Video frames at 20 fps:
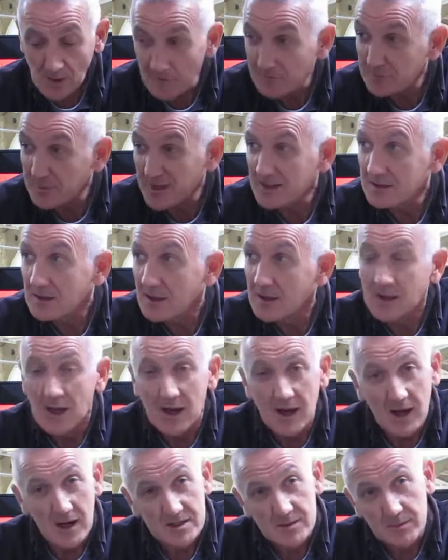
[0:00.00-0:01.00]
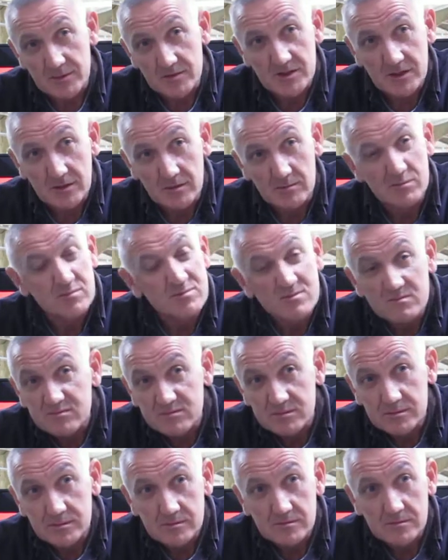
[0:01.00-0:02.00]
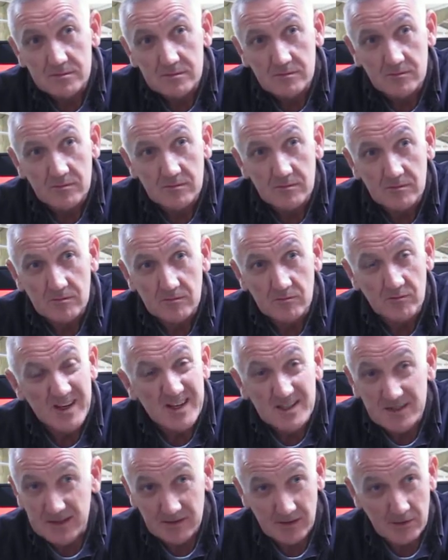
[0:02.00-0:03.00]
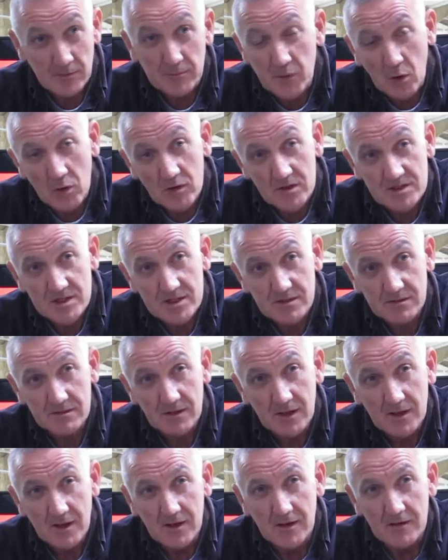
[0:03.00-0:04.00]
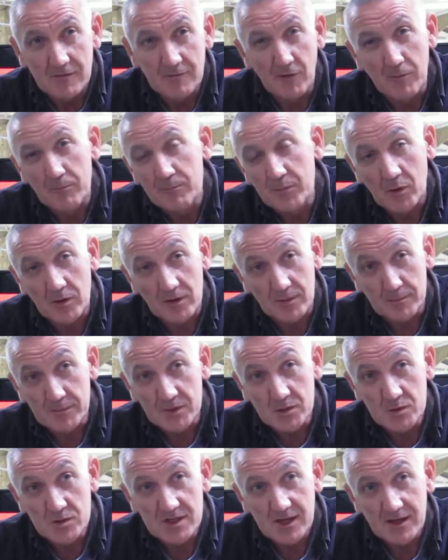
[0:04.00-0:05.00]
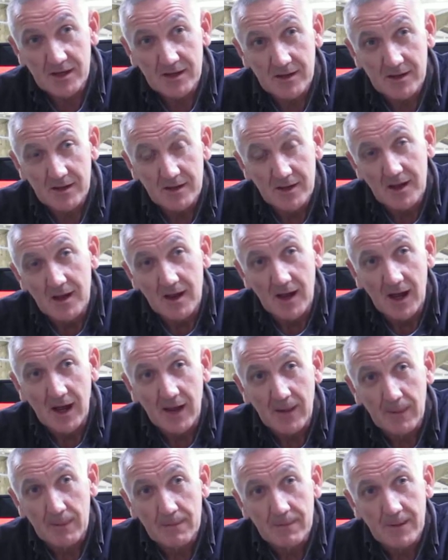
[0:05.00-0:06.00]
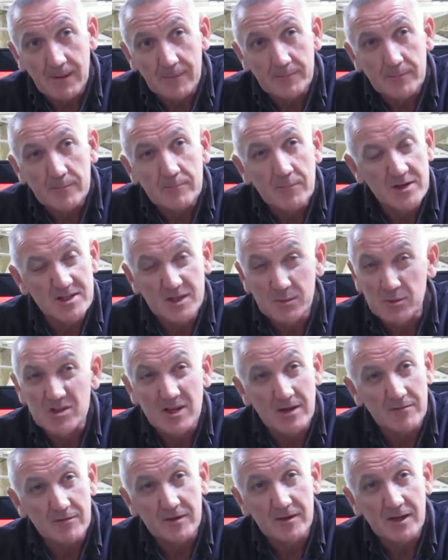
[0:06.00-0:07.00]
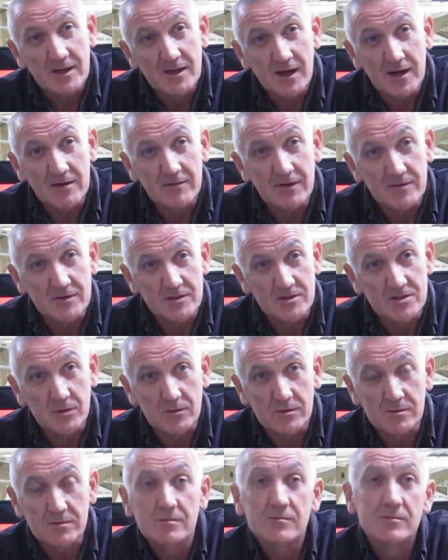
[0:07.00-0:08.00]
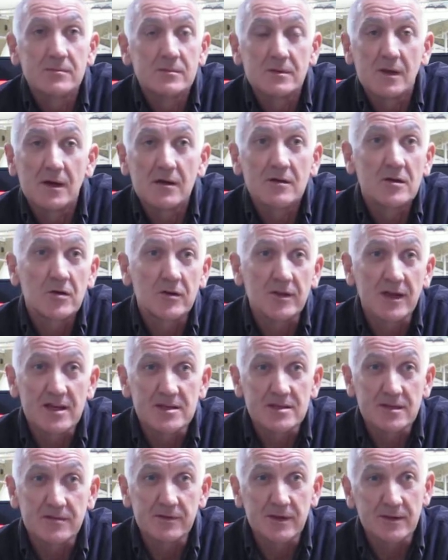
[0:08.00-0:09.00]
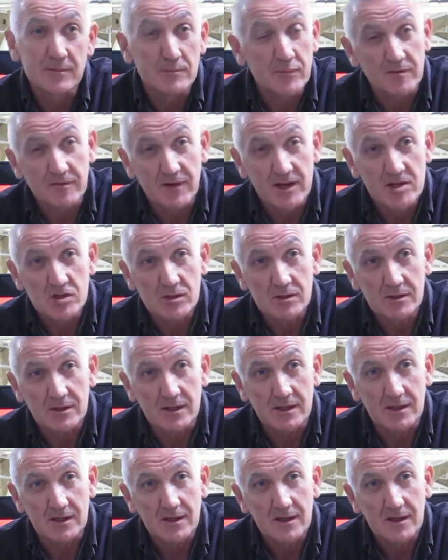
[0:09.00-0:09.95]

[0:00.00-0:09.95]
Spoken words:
have been, I suppose, you know, reading your books, football and music, and pretty much everything I've ever done creatively and professionally